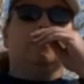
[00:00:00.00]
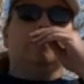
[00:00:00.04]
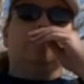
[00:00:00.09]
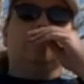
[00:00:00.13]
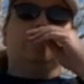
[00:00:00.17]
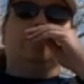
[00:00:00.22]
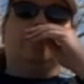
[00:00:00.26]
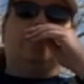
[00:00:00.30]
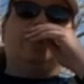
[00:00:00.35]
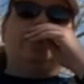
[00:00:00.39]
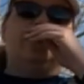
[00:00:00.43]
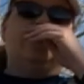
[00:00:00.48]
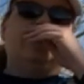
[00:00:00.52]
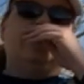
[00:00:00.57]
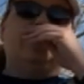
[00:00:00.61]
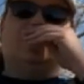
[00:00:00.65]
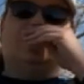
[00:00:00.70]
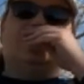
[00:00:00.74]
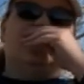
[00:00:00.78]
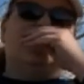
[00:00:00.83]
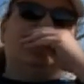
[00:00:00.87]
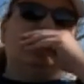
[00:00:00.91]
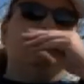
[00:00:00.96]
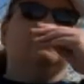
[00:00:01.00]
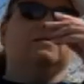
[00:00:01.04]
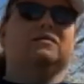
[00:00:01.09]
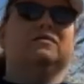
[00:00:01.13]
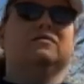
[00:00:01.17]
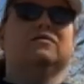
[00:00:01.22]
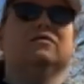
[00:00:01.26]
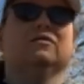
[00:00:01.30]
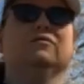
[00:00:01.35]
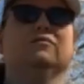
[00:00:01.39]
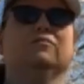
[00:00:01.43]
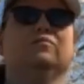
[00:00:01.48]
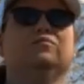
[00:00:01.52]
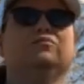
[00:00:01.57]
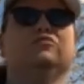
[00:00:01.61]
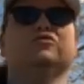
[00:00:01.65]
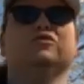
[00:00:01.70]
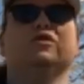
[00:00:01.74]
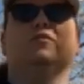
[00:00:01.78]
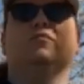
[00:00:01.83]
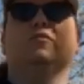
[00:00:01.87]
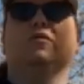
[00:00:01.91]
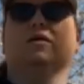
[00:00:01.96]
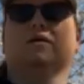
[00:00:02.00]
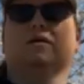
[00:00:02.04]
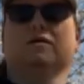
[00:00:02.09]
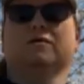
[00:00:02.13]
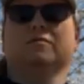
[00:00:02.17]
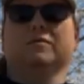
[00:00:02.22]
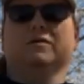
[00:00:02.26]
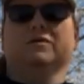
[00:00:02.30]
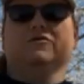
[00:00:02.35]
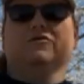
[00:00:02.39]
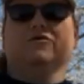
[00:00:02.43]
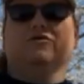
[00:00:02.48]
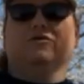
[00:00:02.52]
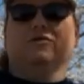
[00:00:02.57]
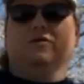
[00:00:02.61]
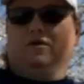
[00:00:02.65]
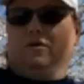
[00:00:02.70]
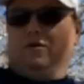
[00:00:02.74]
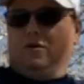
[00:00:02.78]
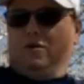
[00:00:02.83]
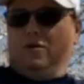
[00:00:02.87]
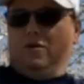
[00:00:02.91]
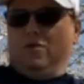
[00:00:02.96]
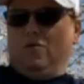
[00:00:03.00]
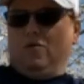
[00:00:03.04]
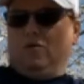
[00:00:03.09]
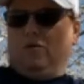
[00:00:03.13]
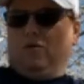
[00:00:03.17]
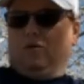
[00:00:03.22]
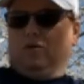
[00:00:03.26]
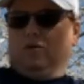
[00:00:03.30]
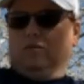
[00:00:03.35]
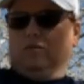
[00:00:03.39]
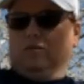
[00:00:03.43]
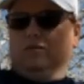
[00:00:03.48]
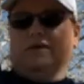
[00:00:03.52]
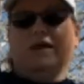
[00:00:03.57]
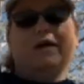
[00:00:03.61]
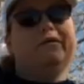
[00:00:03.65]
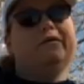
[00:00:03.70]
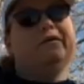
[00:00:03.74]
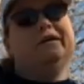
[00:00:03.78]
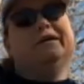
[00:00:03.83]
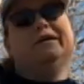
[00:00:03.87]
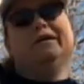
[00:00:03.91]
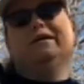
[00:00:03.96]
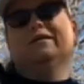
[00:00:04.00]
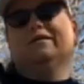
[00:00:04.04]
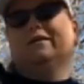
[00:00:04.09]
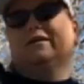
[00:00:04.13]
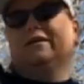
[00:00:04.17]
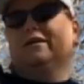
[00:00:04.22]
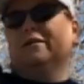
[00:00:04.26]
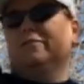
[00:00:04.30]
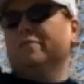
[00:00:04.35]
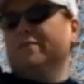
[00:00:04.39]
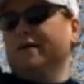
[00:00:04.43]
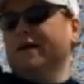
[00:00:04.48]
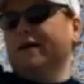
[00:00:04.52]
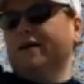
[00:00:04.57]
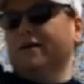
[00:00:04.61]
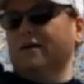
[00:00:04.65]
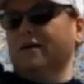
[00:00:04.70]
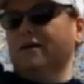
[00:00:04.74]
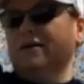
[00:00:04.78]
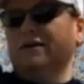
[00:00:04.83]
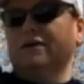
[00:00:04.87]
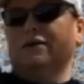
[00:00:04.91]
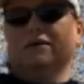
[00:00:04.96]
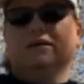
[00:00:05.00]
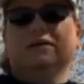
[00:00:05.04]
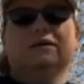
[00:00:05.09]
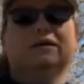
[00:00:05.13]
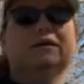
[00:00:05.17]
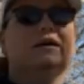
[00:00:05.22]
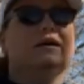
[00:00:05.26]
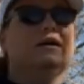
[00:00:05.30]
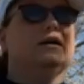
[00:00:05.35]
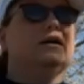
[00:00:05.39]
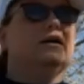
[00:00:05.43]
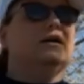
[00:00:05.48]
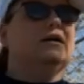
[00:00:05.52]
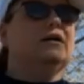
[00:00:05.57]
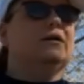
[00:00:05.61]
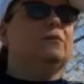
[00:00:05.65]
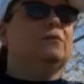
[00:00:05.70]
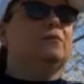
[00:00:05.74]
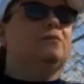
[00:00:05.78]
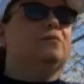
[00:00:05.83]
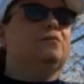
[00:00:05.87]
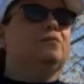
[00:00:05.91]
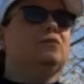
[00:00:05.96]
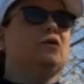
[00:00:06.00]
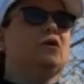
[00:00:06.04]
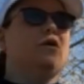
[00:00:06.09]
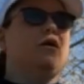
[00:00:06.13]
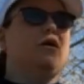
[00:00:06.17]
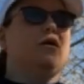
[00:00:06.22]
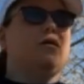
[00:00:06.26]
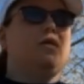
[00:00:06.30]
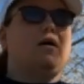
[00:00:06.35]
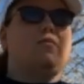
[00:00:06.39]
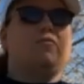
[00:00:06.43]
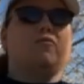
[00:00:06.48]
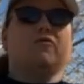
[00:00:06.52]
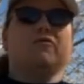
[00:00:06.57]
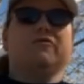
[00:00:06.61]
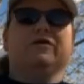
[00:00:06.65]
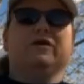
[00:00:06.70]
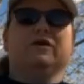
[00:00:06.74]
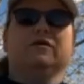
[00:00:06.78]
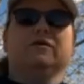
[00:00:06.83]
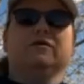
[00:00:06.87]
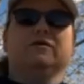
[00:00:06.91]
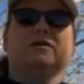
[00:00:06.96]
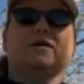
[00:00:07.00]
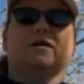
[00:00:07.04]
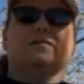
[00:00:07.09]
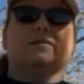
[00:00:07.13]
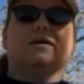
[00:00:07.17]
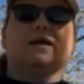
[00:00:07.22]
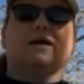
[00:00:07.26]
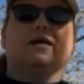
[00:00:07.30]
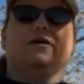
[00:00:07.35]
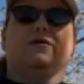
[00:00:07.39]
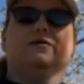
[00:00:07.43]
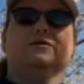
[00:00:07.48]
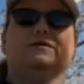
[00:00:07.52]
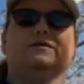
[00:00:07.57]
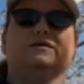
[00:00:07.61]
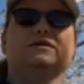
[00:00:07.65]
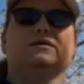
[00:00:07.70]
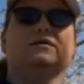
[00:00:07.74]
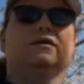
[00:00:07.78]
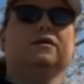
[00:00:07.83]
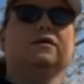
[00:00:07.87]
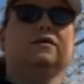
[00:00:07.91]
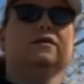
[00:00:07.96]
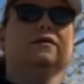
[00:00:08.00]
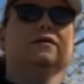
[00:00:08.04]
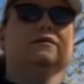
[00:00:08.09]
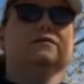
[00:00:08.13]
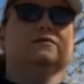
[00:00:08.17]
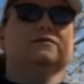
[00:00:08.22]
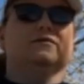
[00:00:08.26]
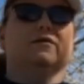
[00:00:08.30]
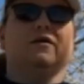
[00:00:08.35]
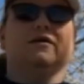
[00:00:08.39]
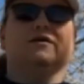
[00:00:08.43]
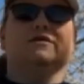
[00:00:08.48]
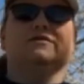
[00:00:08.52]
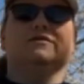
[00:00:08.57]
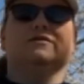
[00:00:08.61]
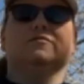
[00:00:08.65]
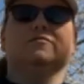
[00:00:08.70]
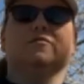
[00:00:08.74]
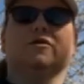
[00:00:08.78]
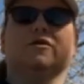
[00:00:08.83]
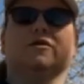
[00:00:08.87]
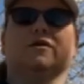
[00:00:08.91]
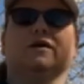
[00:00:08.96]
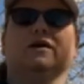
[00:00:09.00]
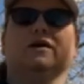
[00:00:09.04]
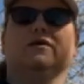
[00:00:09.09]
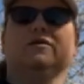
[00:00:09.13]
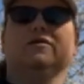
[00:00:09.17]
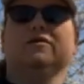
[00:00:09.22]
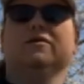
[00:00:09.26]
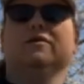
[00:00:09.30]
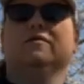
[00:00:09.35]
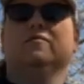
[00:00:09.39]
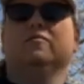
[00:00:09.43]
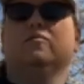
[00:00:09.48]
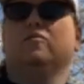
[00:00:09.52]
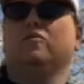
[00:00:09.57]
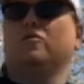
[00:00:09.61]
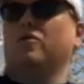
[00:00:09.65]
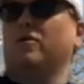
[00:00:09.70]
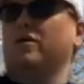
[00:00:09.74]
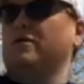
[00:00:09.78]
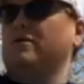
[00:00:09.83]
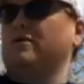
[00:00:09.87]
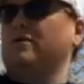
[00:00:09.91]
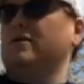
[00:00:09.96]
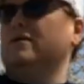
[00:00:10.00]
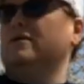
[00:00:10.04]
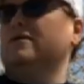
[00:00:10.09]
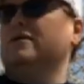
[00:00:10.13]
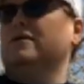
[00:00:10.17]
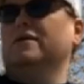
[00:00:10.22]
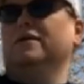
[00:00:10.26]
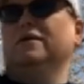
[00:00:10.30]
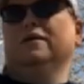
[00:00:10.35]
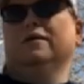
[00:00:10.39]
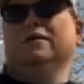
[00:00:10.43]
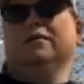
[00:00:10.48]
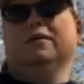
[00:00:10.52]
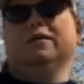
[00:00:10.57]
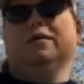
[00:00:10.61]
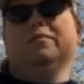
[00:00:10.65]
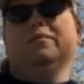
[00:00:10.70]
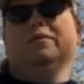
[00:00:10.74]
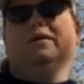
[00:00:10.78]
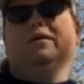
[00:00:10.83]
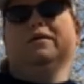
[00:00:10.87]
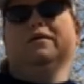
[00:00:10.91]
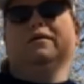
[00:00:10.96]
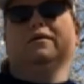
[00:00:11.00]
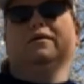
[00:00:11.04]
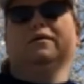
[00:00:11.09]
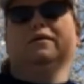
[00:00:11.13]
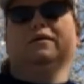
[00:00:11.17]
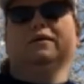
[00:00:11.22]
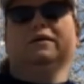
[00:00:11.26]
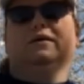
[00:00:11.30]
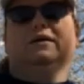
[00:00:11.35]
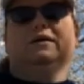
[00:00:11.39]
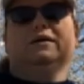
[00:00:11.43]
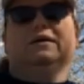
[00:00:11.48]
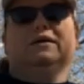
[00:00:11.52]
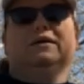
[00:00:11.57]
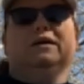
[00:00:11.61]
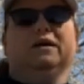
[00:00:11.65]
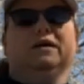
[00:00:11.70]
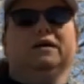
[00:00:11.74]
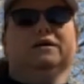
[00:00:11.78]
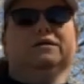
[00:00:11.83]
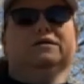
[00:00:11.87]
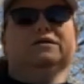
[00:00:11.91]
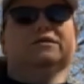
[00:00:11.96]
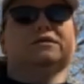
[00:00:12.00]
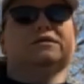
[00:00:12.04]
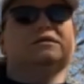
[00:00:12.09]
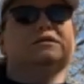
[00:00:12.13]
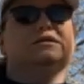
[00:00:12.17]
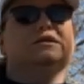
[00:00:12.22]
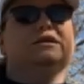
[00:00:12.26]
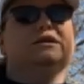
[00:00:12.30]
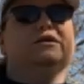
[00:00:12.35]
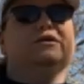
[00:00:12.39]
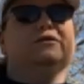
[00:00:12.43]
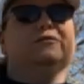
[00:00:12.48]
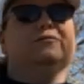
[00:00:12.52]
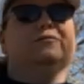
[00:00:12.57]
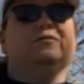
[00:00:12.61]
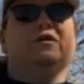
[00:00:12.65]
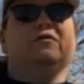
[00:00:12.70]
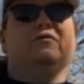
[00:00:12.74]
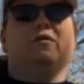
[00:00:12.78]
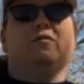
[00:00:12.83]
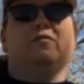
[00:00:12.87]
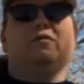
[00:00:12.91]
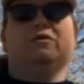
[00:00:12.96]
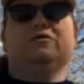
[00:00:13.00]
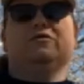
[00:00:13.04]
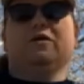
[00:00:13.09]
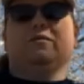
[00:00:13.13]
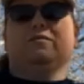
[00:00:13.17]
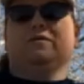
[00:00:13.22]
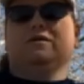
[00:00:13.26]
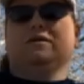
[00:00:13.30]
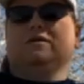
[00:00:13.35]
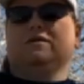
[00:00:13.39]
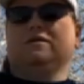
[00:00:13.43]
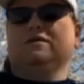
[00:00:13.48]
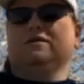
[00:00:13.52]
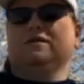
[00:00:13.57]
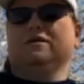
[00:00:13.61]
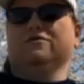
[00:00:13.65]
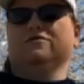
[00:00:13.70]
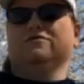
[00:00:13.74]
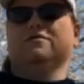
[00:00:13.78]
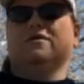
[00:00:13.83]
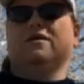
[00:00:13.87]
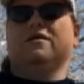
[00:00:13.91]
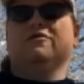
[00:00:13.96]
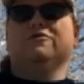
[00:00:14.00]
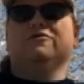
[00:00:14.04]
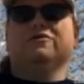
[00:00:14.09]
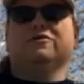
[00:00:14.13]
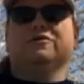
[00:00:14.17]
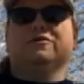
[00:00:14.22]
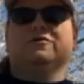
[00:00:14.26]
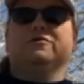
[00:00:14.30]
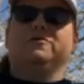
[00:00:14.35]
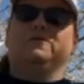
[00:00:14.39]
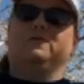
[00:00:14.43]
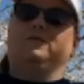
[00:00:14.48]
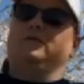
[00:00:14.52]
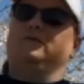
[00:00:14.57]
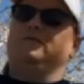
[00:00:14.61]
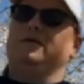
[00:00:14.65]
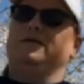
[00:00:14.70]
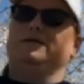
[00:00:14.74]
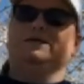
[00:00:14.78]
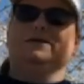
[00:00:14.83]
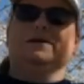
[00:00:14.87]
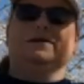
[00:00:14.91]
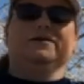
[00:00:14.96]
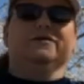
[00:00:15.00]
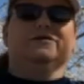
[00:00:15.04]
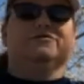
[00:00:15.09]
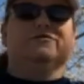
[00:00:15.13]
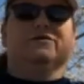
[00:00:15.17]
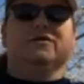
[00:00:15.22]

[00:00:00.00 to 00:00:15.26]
We all know that the truck market has been just horrible. Now, it is getting better. There are a lot more vehicles coming out onto the market. The pricing is getting a lot better. I just, you know, if I'm going to drop $60,000, it's going to be my daily